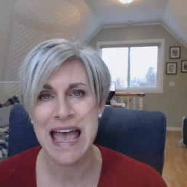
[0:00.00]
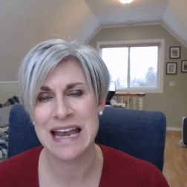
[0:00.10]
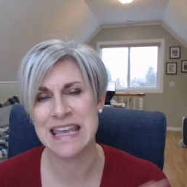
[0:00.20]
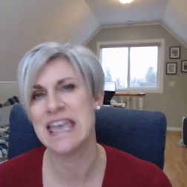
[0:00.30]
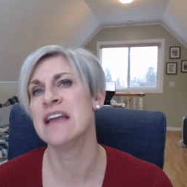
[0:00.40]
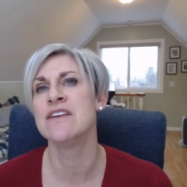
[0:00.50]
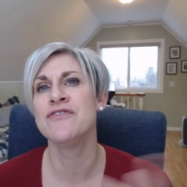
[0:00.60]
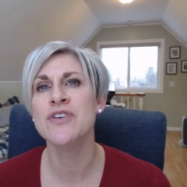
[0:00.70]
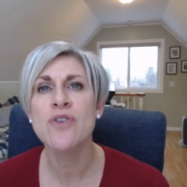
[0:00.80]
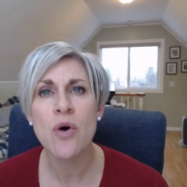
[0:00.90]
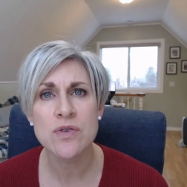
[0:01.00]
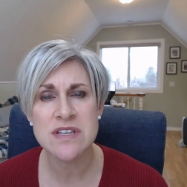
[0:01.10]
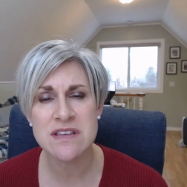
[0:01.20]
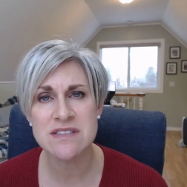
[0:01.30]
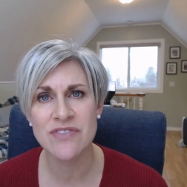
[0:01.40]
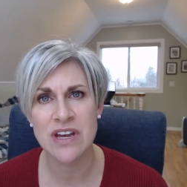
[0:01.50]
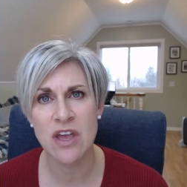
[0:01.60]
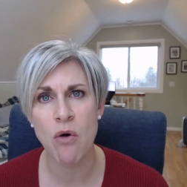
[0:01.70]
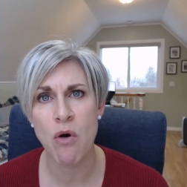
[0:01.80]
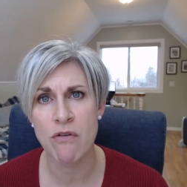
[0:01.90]
And again, if you go to this
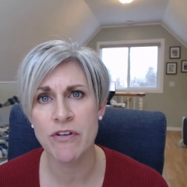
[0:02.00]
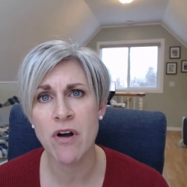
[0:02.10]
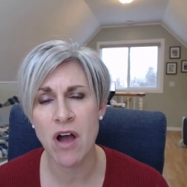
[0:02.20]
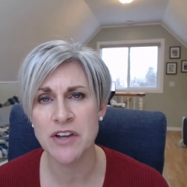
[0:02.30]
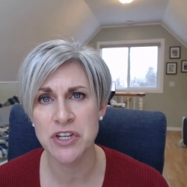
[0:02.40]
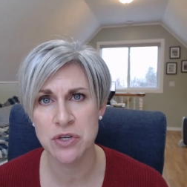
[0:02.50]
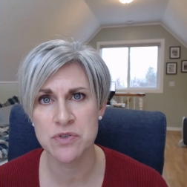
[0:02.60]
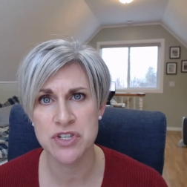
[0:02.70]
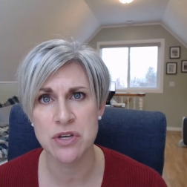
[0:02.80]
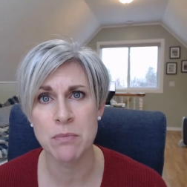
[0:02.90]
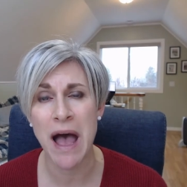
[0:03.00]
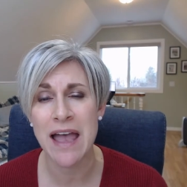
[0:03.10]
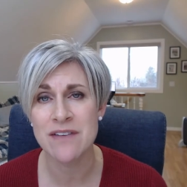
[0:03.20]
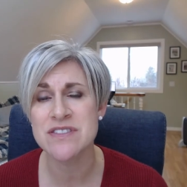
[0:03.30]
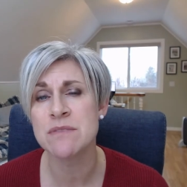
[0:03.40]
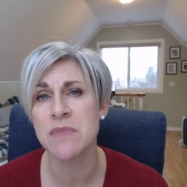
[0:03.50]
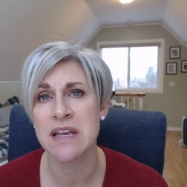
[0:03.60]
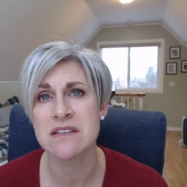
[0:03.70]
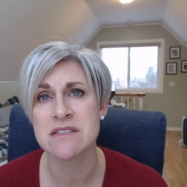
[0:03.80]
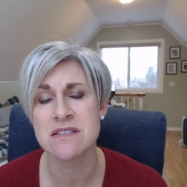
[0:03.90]
video over on YouTube, I have some
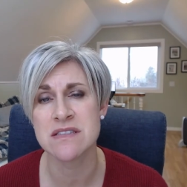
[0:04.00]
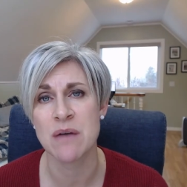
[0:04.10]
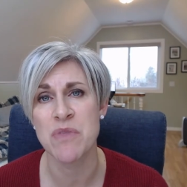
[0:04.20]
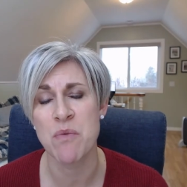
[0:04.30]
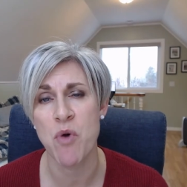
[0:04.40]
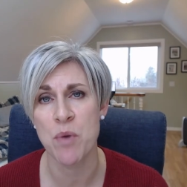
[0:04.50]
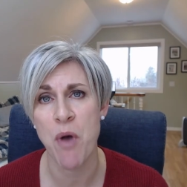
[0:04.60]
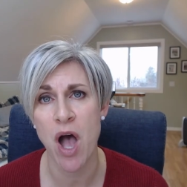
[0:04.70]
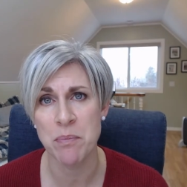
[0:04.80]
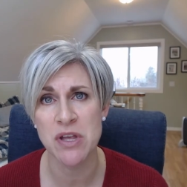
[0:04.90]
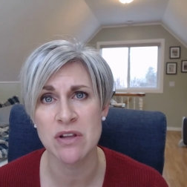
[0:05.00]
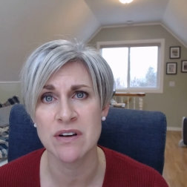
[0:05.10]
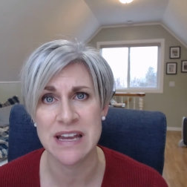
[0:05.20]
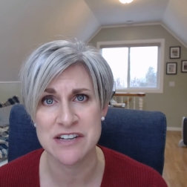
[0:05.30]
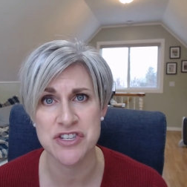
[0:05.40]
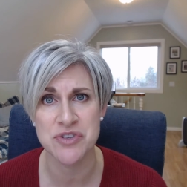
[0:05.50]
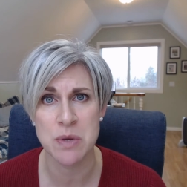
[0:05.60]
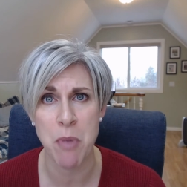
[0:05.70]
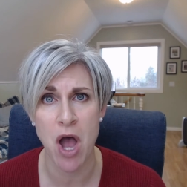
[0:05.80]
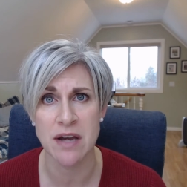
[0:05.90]
links to some of the more popular industry
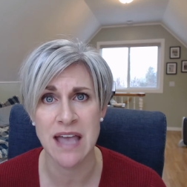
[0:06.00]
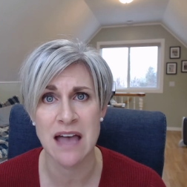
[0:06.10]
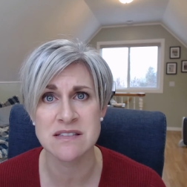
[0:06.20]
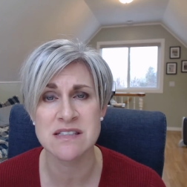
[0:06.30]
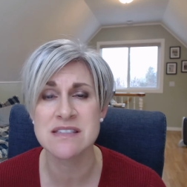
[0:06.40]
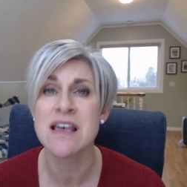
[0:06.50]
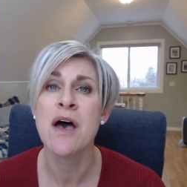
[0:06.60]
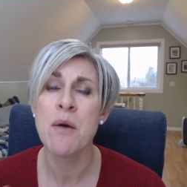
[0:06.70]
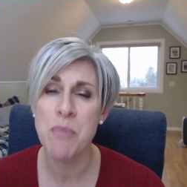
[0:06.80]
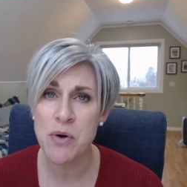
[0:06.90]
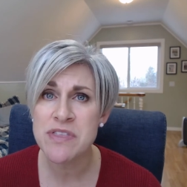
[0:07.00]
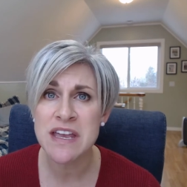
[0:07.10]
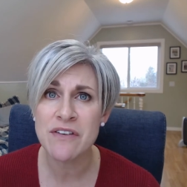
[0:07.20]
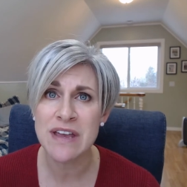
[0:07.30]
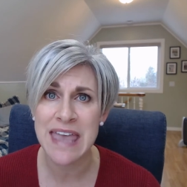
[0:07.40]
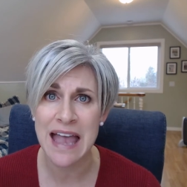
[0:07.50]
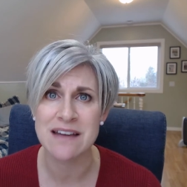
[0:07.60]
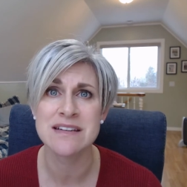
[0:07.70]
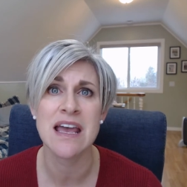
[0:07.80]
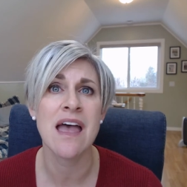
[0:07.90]
podcasts, both here in
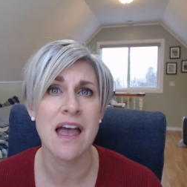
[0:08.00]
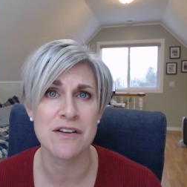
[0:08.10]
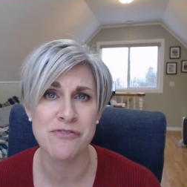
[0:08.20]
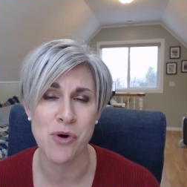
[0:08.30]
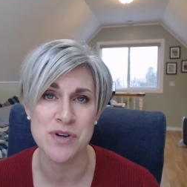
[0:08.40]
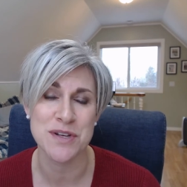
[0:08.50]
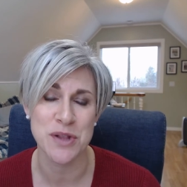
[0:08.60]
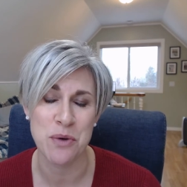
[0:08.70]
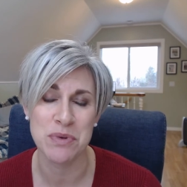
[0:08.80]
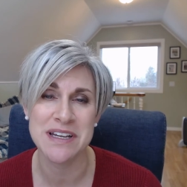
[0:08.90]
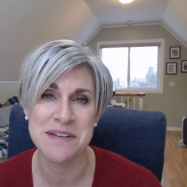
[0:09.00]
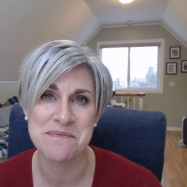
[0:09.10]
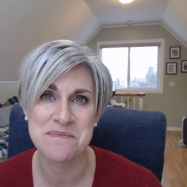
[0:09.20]
Canada and, of course, globally.